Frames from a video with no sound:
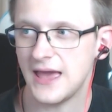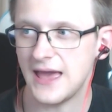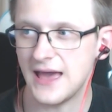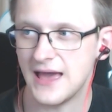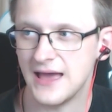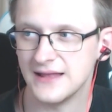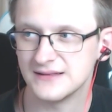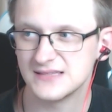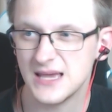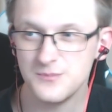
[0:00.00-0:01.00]
And
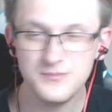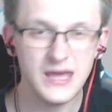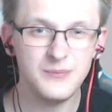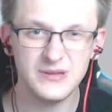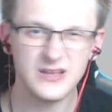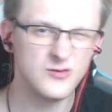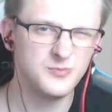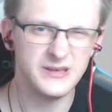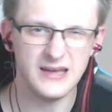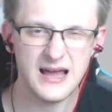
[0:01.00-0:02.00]
maybe there will
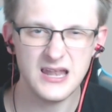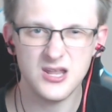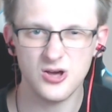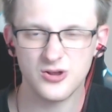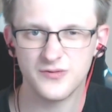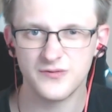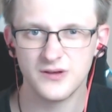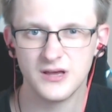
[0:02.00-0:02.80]
be a lot of